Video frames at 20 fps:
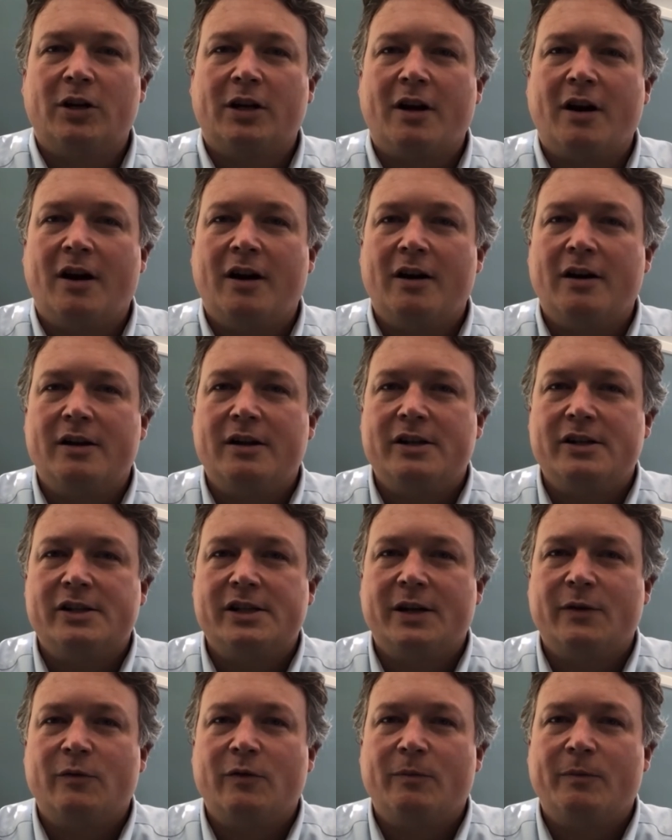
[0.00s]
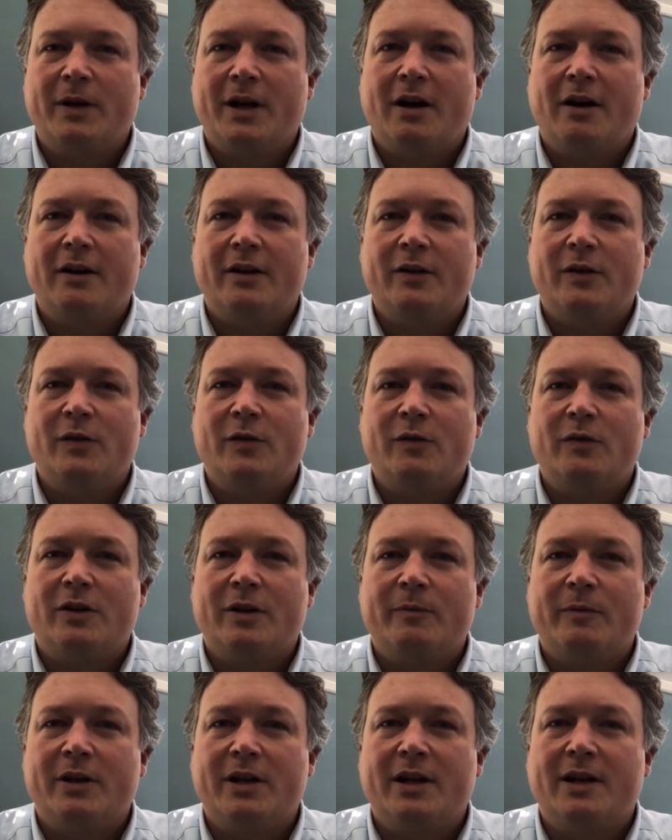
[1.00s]
Gard. She will be our new
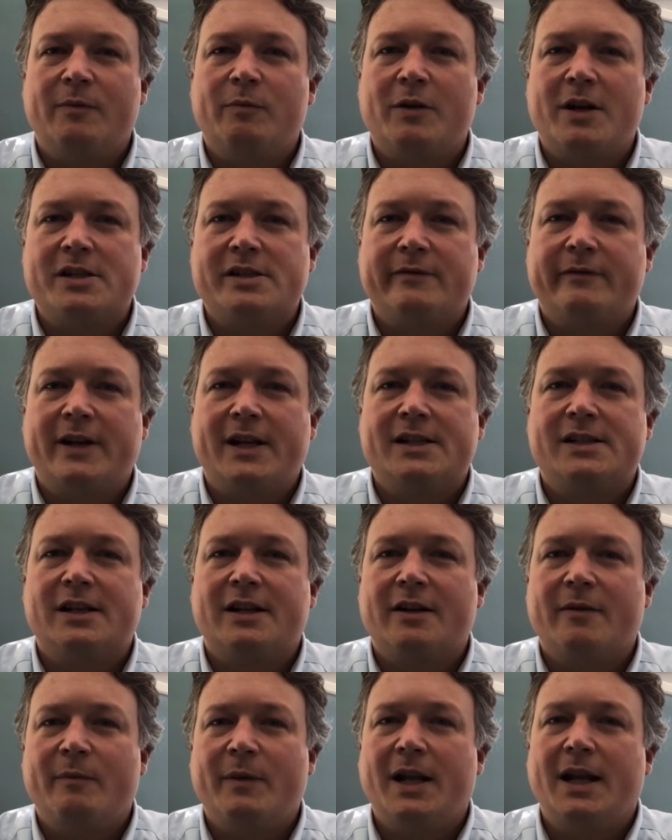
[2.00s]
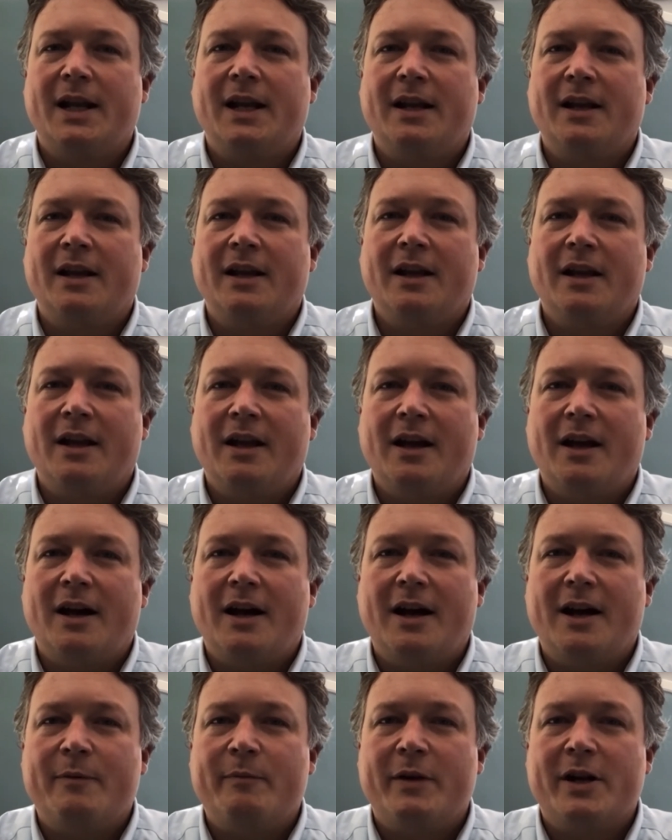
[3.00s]
Community Preservation Committee
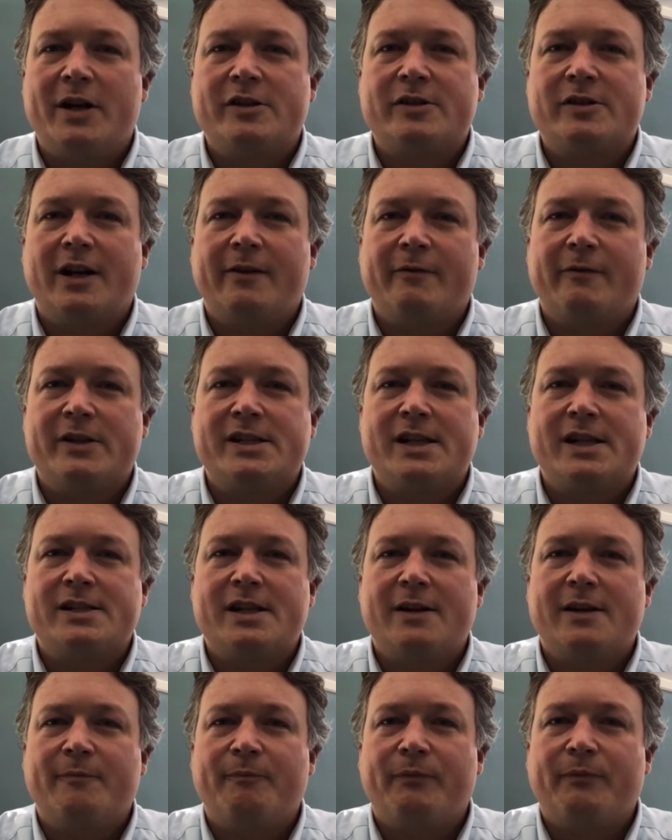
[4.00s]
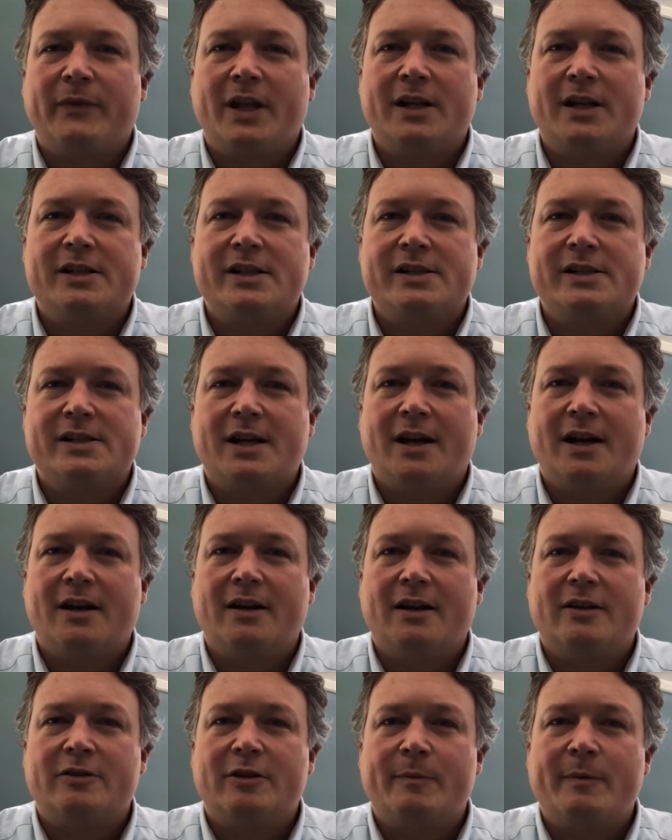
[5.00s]
administrative assistant, and she's got
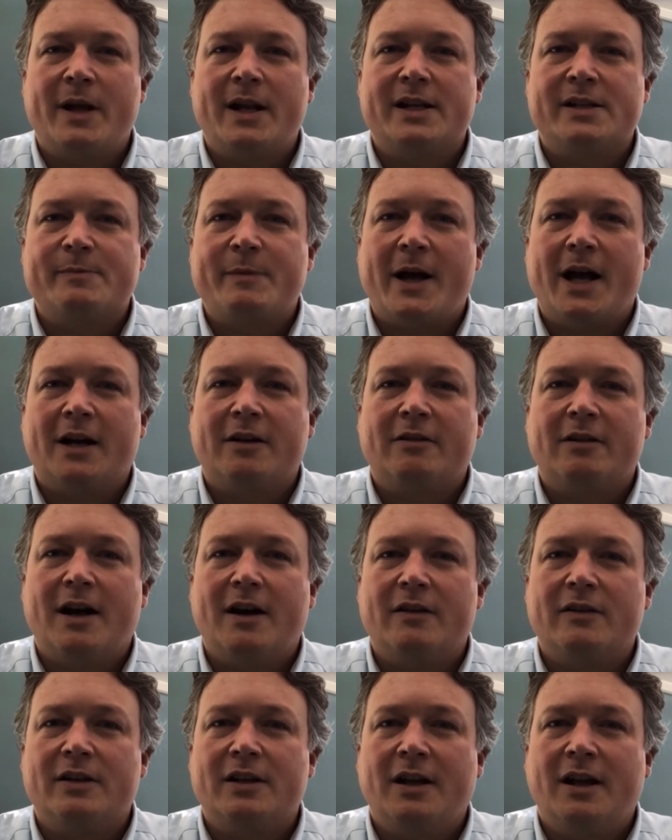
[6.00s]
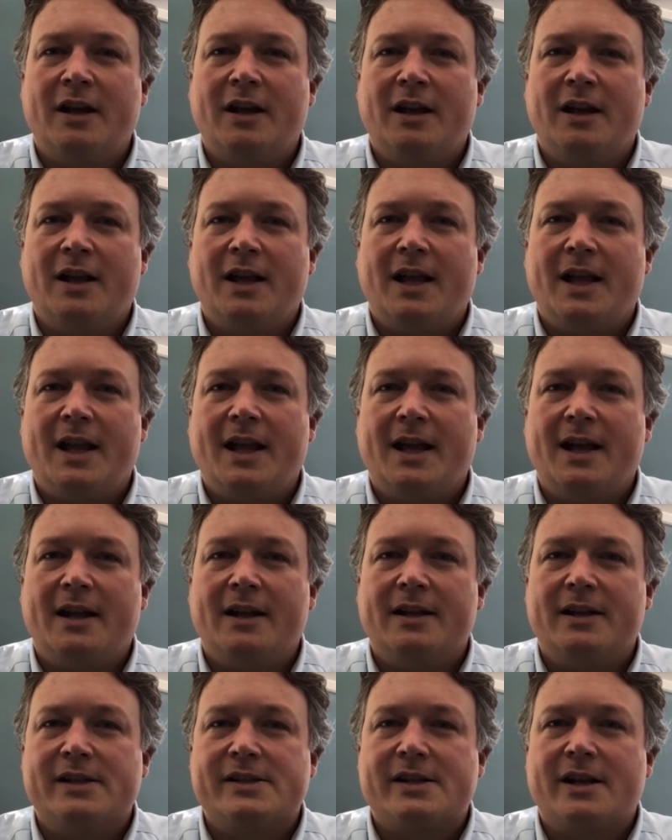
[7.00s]
a tremendous background
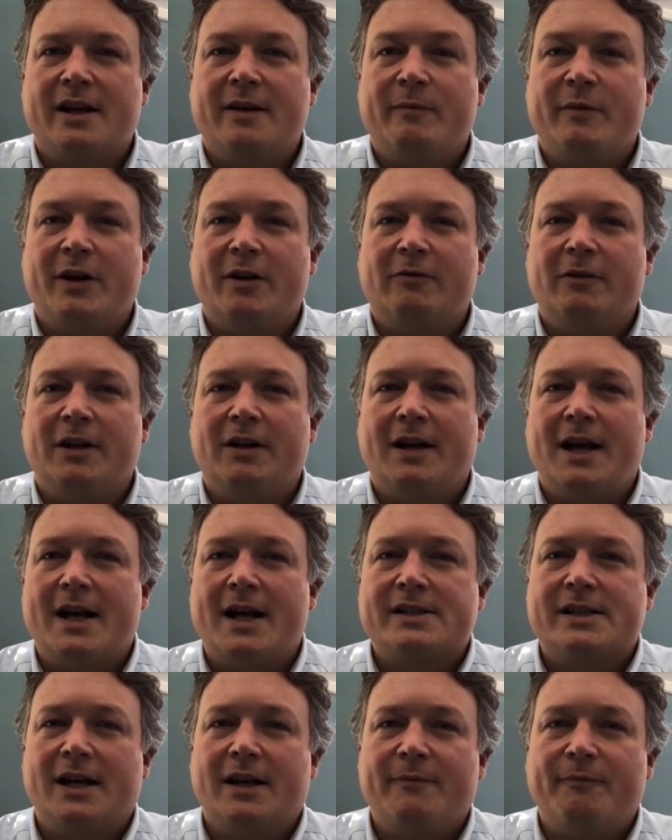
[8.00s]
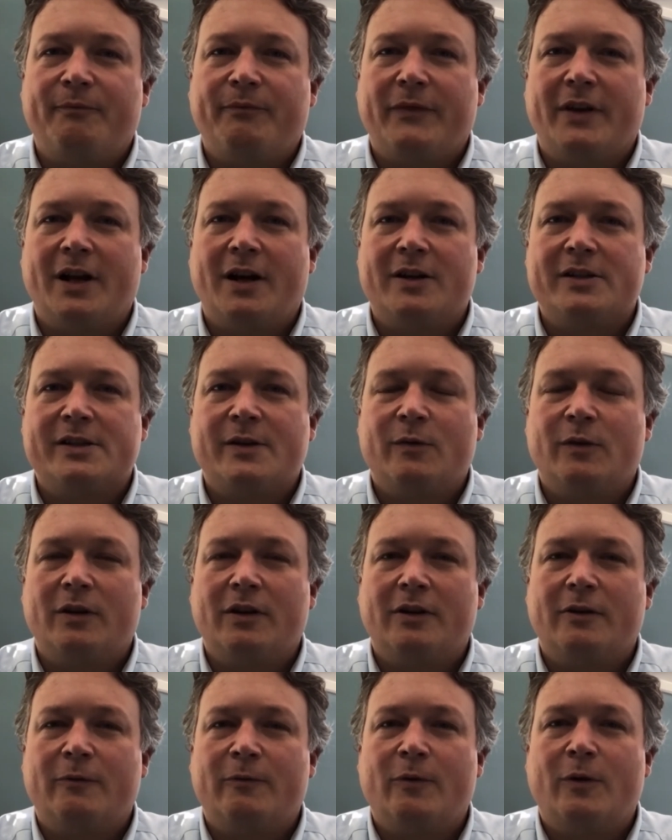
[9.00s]
and is going to be a real asset. So we're
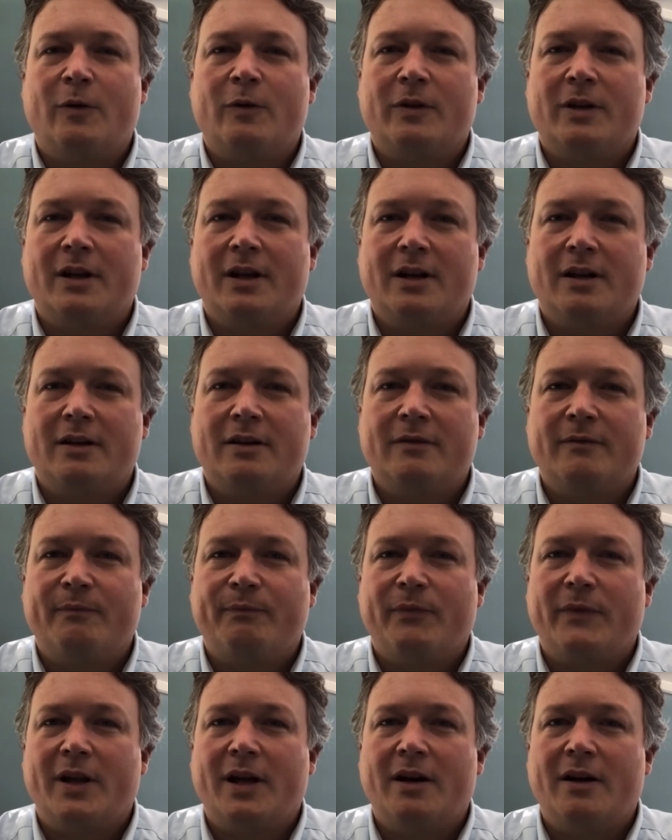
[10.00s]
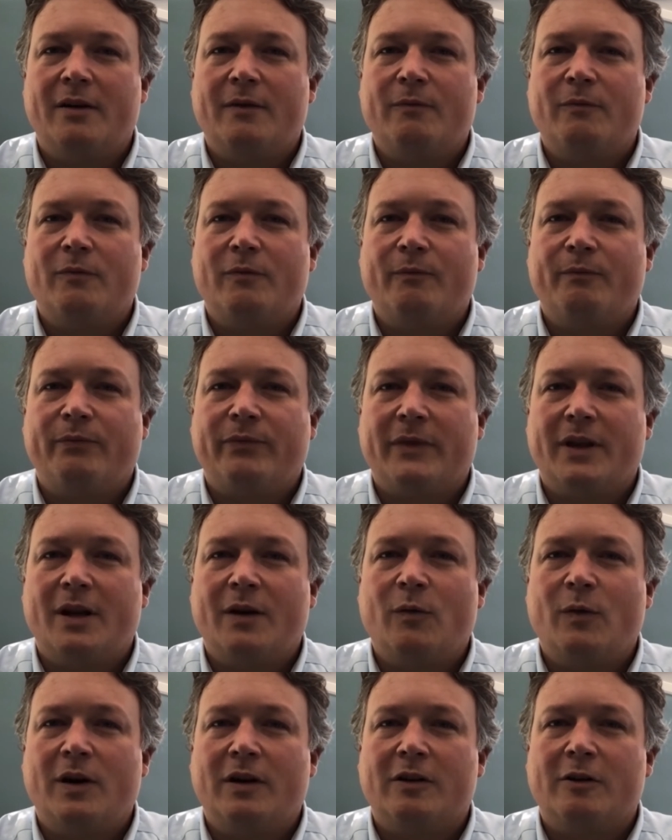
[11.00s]
looking forward to
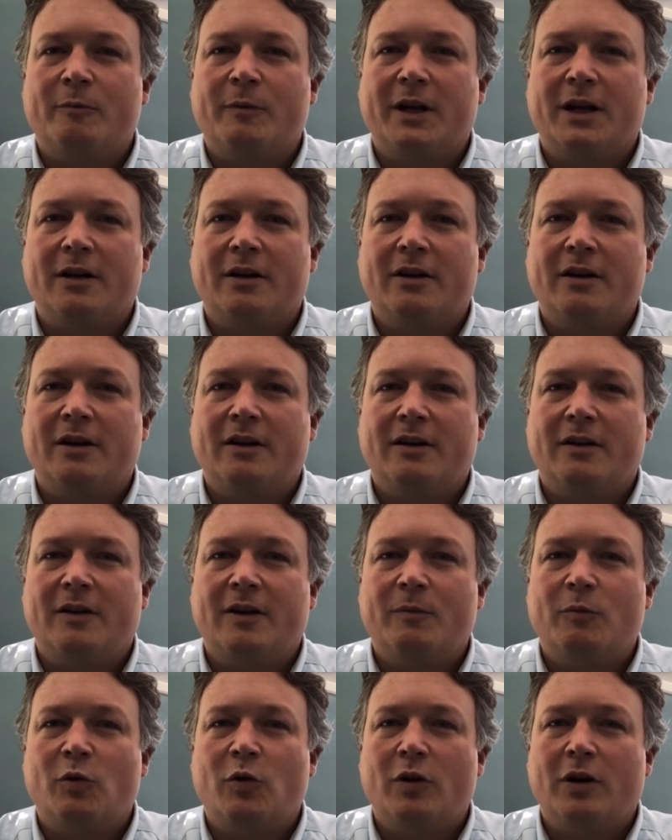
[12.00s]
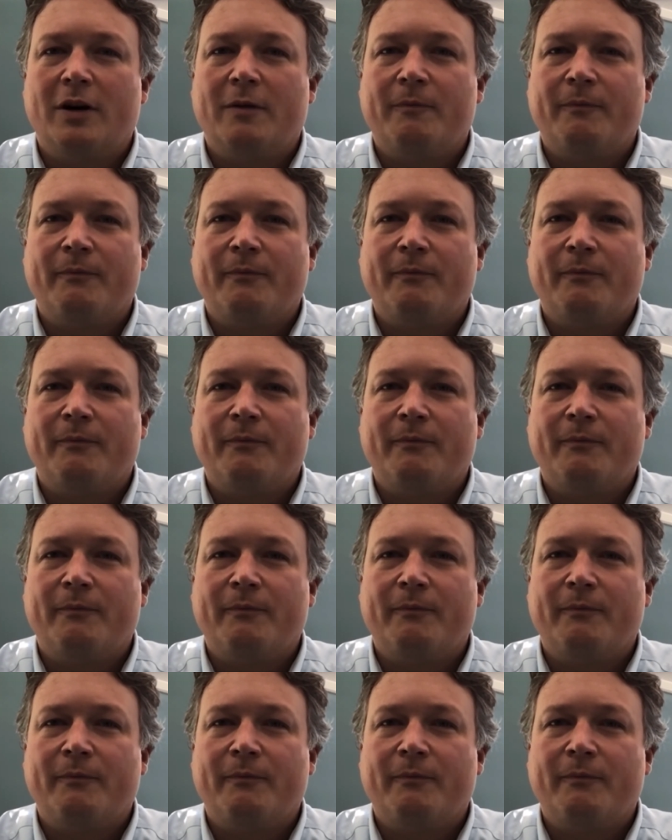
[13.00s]
welcoming her on board.